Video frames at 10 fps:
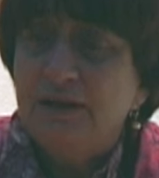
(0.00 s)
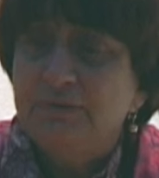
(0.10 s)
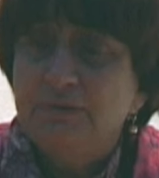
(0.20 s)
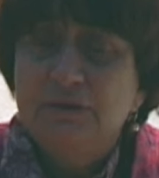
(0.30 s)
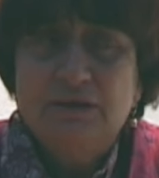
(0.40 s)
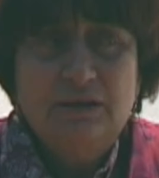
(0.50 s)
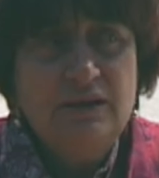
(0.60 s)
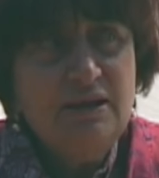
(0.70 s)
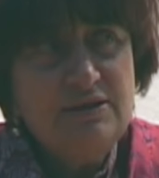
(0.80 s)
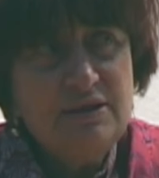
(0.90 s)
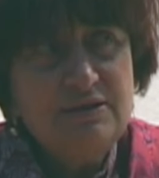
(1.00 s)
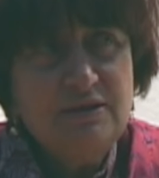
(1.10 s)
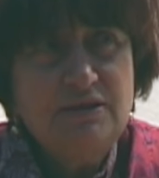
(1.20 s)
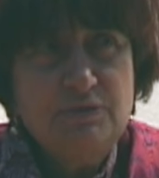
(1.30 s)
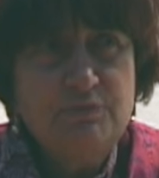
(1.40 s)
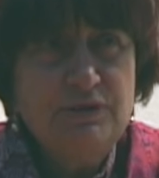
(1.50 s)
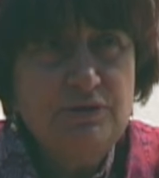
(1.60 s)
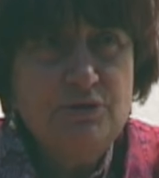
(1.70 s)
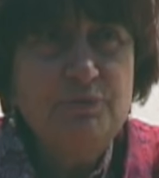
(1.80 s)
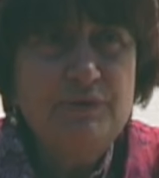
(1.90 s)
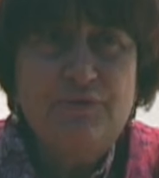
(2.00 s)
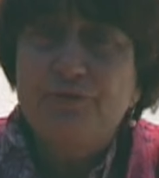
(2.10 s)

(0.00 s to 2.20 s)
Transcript: that it's a city to be, to be